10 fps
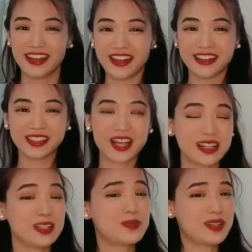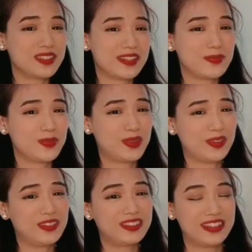And talking about
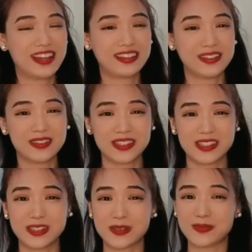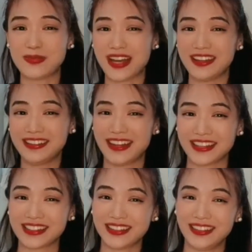simple, that goes to my
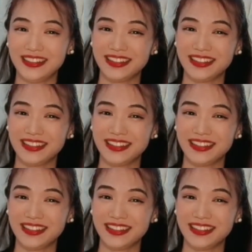next look.